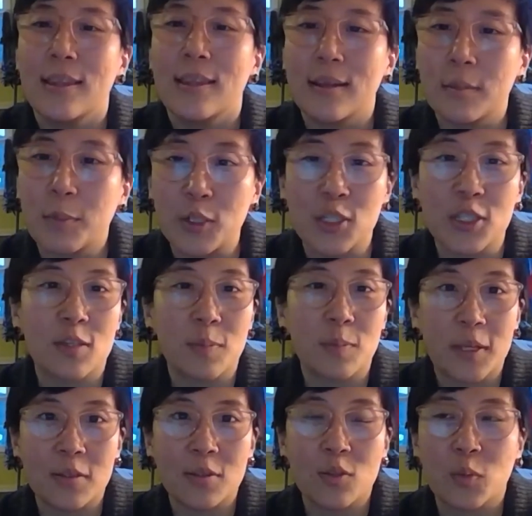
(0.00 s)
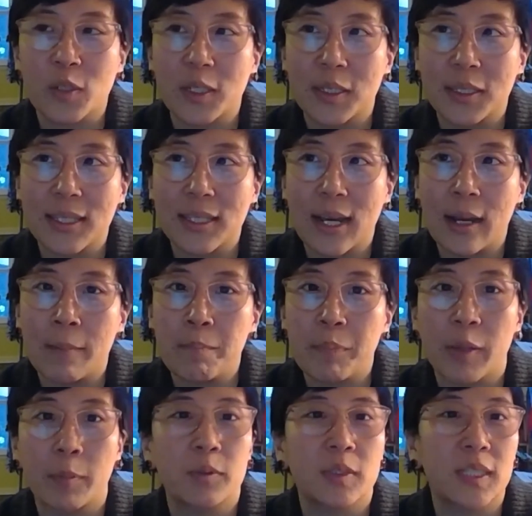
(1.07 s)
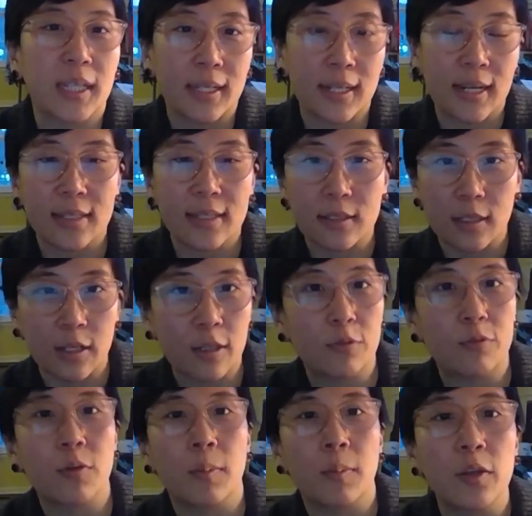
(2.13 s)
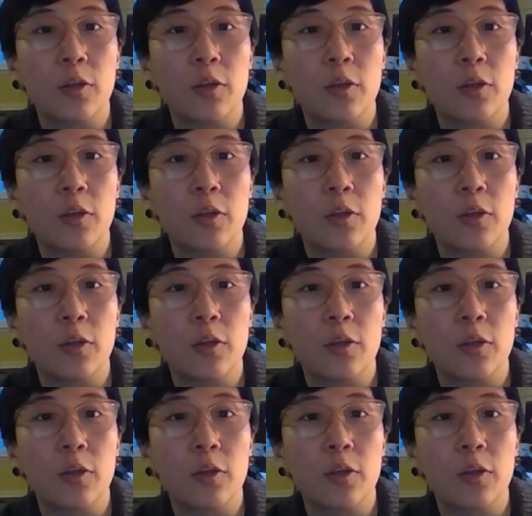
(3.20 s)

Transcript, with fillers: the participants would um, be able to connect and hear from